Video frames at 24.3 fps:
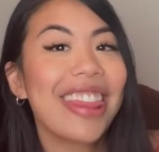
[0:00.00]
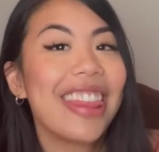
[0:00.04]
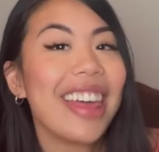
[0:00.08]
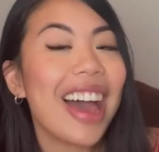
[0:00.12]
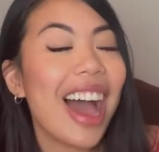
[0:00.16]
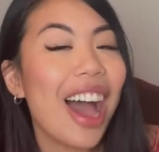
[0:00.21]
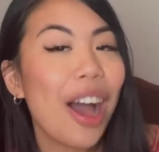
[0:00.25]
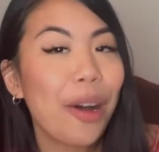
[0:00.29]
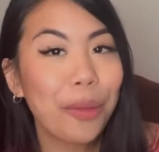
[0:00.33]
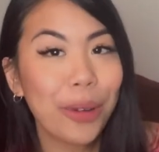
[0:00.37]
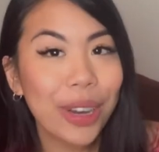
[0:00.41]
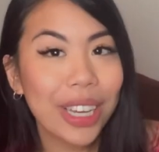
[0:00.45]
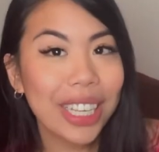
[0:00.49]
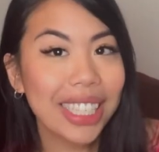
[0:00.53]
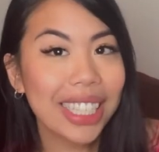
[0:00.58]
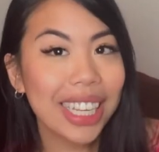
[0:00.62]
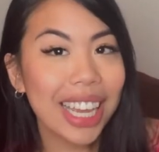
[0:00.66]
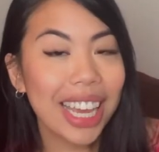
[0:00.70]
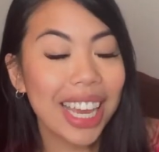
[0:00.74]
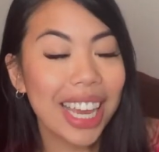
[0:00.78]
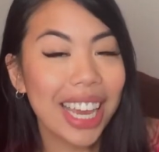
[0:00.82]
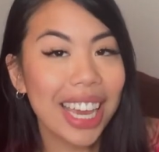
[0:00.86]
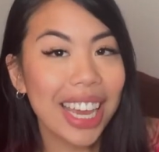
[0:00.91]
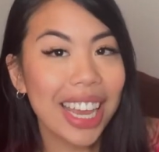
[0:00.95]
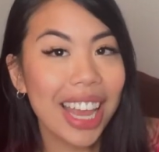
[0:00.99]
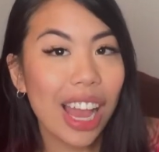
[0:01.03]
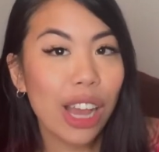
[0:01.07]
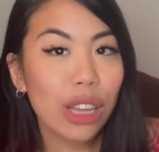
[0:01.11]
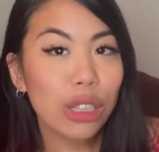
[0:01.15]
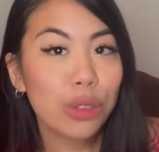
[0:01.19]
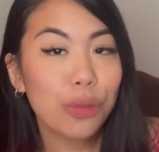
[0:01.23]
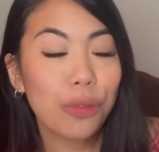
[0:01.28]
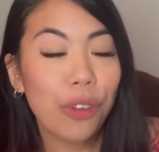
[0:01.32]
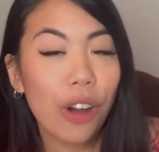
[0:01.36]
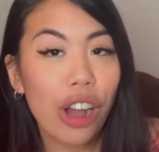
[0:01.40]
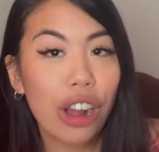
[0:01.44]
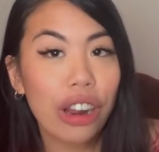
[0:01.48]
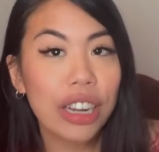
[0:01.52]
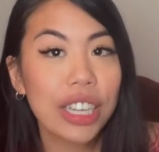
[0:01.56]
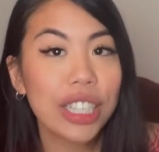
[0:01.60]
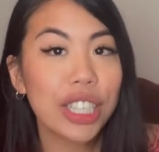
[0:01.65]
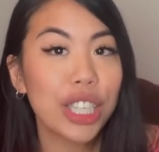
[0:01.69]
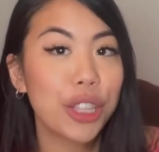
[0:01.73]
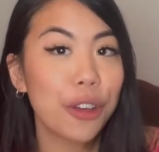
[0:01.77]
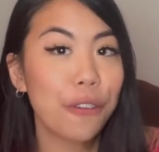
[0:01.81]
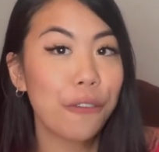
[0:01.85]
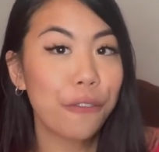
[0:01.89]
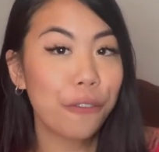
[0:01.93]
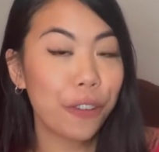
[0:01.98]
that was it as far
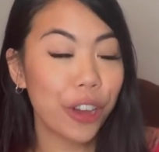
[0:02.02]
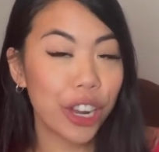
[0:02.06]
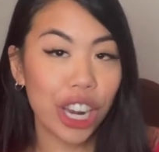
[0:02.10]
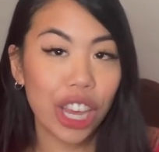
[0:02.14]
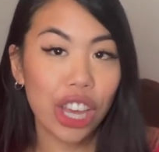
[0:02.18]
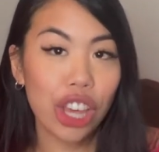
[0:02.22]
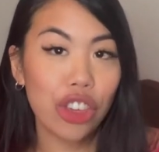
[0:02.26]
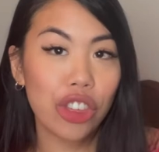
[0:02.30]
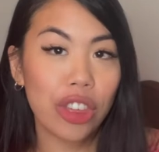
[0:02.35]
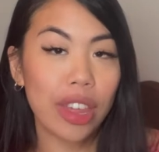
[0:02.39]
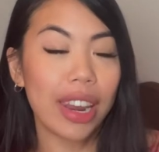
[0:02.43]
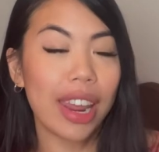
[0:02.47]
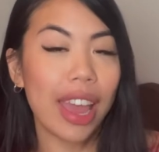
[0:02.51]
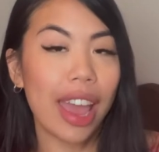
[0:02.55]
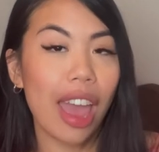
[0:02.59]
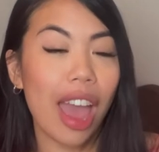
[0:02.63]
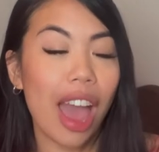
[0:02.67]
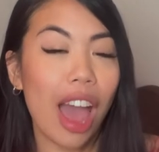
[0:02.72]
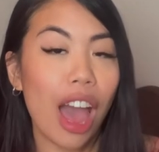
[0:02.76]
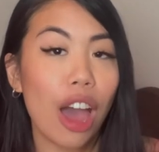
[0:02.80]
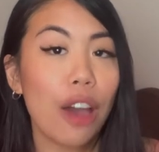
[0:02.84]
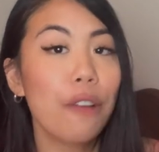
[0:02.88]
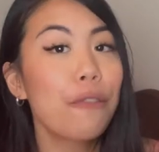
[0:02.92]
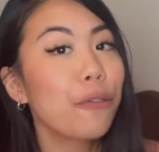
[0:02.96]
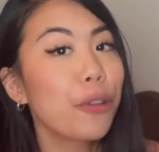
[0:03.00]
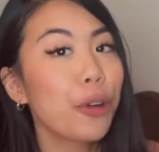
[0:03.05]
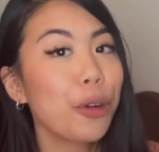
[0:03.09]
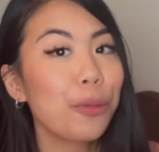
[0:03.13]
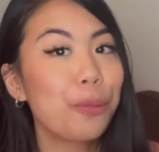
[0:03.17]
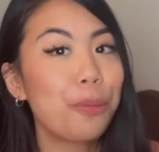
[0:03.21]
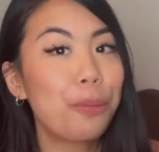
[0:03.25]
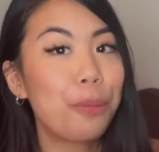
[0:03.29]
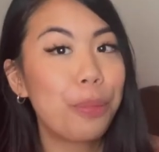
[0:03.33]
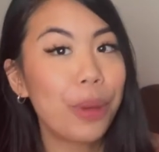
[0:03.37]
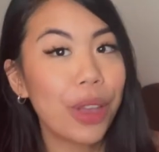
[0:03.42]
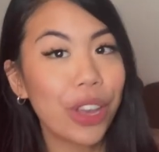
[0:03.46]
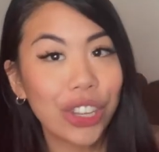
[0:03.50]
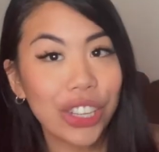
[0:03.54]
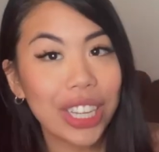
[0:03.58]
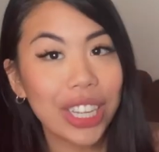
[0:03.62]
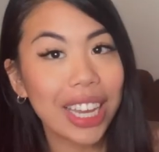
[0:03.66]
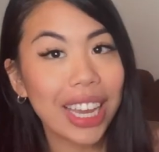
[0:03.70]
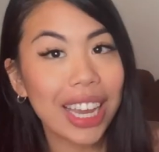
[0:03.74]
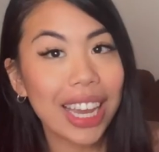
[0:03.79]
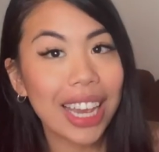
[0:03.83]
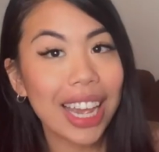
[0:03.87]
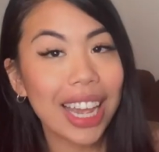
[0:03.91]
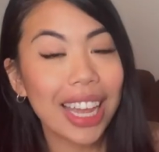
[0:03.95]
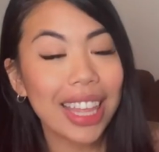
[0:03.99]
as the footage that I have for
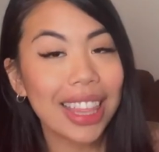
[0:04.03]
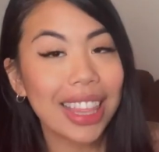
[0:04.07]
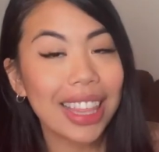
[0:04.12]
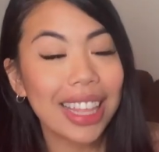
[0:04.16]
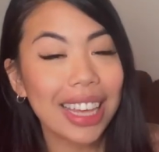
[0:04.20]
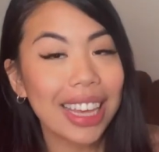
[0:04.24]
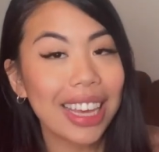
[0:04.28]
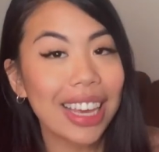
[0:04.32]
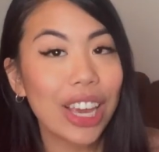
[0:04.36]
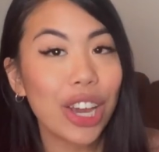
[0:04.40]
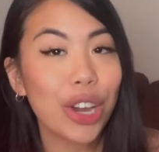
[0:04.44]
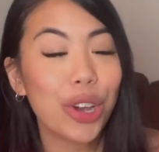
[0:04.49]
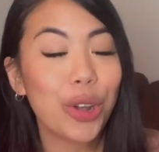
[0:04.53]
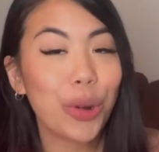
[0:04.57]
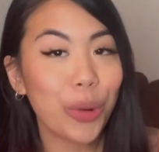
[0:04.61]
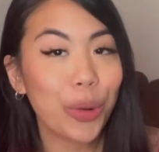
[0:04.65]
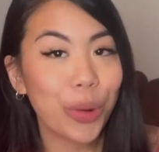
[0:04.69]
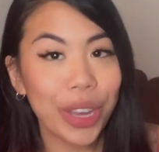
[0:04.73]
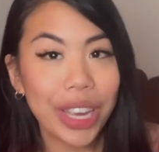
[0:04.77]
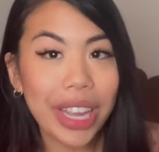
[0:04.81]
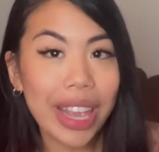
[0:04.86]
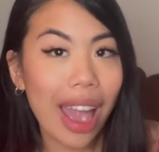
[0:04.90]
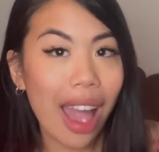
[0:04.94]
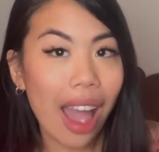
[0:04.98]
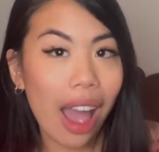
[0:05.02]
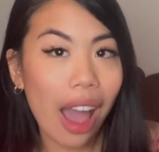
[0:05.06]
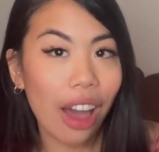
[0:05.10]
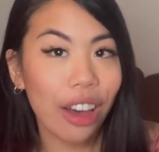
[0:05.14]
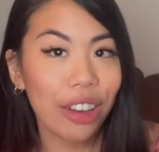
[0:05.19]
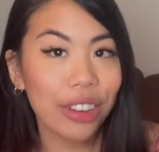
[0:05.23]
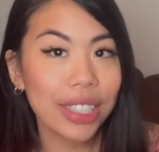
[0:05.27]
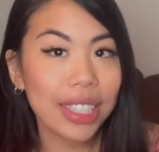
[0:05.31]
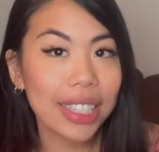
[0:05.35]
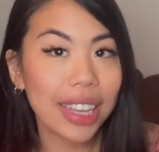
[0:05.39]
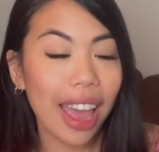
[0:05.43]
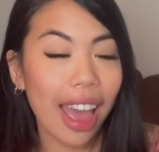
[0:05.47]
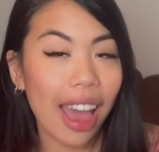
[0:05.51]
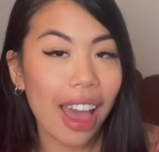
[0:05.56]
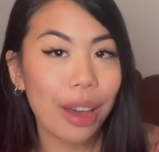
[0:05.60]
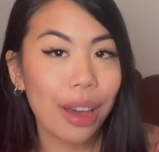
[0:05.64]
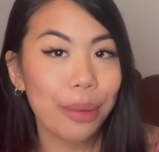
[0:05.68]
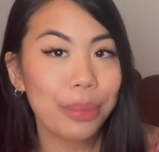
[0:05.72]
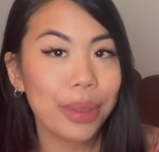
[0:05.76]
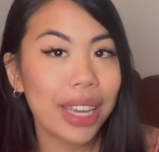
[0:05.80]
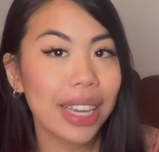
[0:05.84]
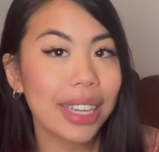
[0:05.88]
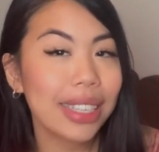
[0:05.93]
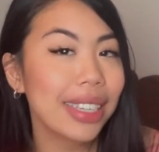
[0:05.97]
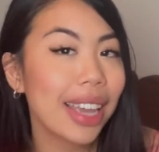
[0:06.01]
building the greenhouse
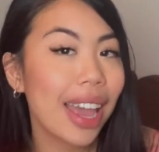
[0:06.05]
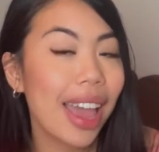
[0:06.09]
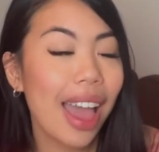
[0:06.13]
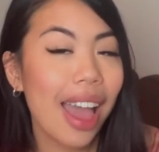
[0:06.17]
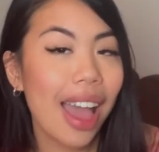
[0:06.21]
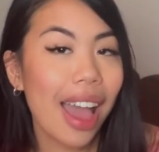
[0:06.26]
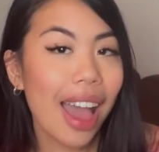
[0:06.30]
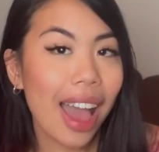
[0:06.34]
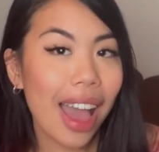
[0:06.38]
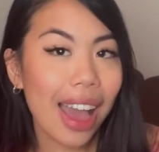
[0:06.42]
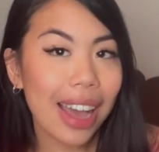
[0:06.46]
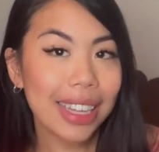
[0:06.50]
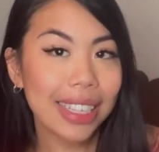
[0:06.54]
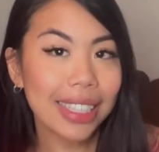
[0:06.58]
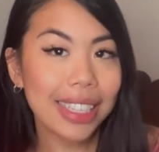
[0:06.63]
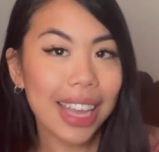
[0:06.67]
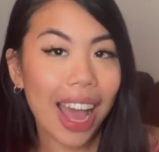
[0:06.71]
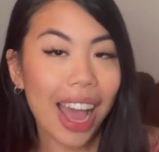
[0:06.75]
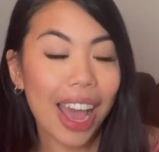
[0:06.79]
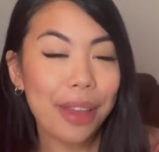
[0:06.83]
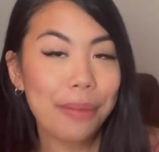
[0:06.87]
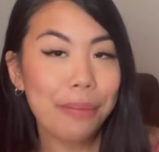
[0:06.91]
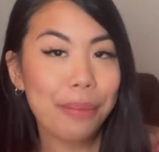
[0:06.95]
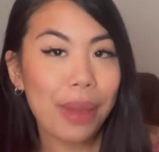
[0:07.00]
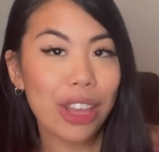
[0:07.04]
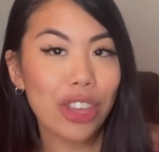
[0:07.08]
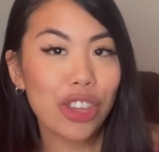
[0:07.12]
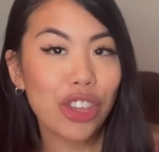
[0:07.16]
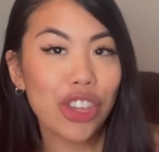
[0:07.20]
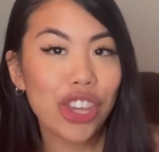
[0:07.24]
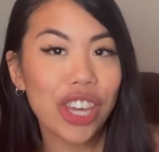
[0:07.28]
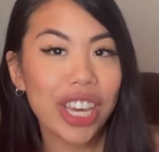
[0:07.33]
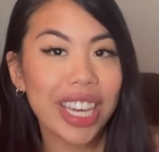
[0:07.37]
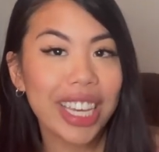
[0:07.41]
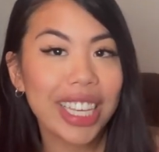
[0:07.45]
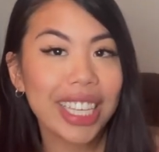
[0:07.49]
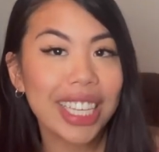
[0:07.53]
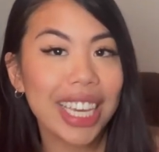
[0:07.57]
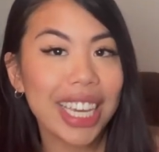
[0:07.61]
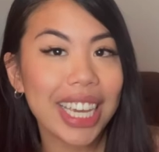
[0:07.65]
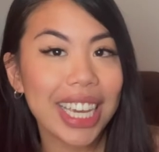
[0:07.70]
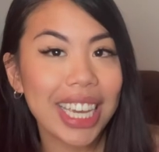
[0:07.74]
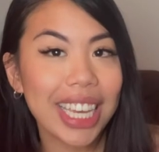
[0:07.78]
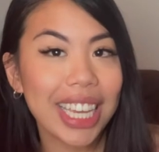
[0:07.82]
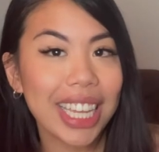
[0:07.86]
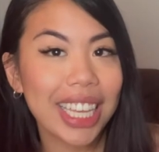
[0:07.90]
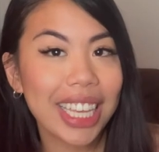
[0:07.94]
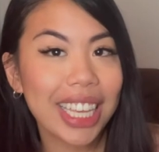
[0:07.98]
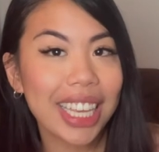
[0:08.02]
cabinet. As I mentioned
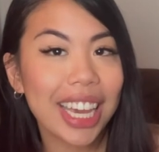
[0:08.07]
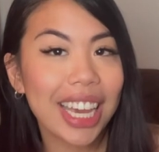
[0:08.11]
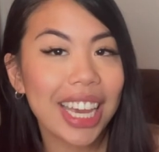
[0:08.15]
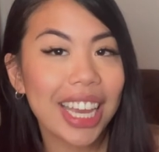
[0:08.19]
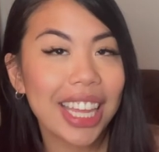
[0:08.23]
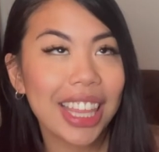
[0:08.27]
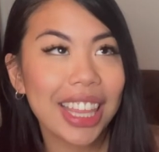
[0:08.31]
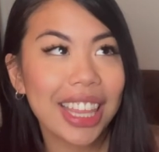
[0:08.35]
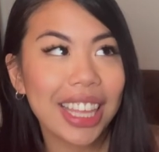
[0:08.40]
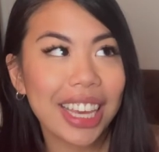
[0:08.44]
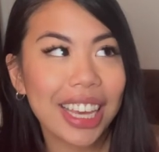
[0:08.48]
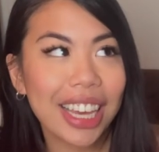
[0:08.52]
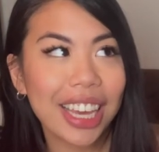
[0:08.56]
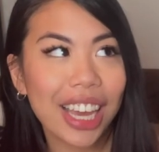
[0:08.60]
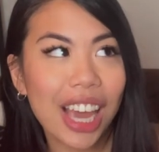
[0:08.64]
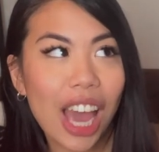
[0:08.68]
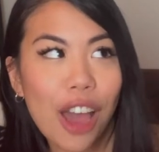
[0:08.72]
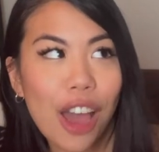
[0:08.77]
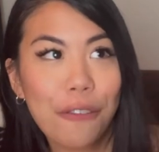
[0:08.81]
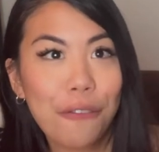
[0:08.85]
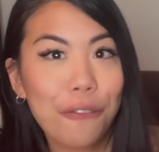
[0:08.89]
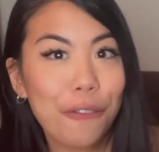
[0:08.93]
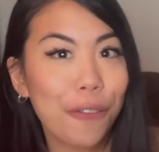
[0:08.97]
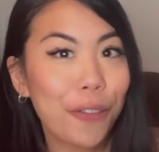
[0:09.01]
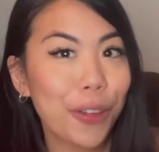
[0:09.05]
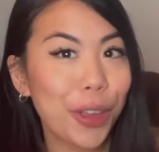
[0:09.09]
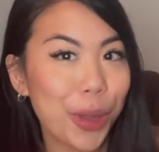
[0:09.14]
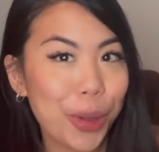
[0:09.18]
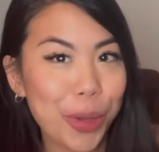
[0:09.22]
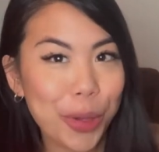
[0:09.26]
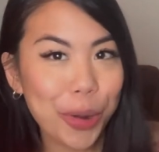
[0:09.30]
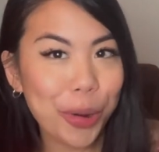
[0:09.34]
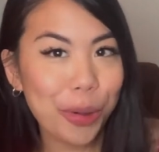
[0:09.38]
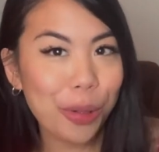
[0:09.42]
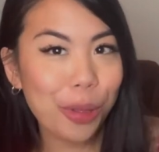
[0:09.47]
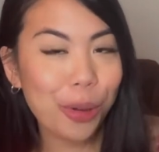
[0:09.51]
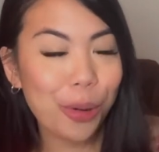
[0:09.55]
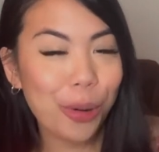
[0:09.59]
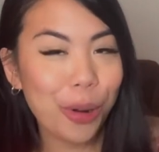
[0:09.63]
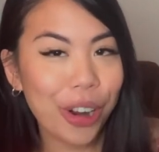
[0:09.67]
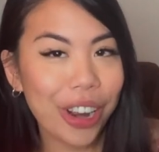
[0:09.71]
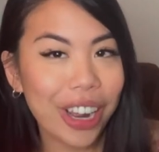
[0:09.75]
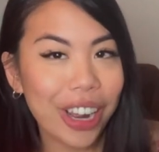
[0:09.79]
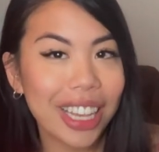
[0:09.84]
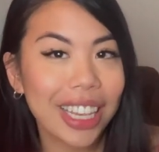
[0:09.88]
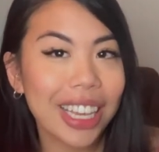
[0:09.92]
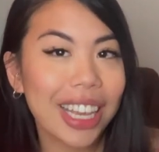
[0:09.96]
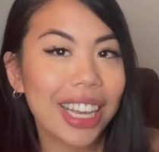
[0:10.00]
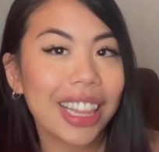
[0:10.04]
in the Future
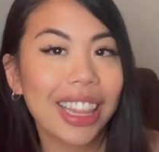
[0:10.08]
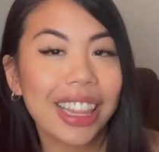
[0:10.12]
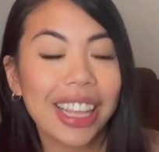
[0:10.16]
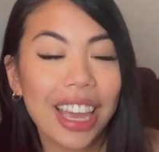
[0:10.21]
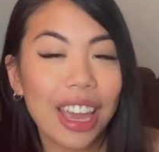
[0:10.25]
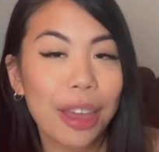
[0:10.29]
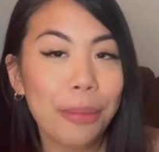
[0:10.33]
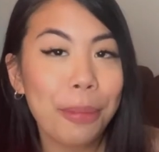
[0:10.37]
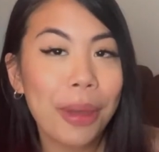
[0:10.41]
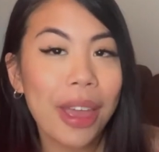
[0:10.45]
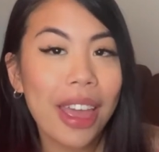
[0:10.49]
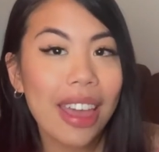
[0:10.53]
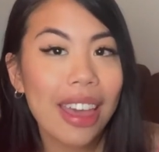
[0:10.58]
Lauren clip,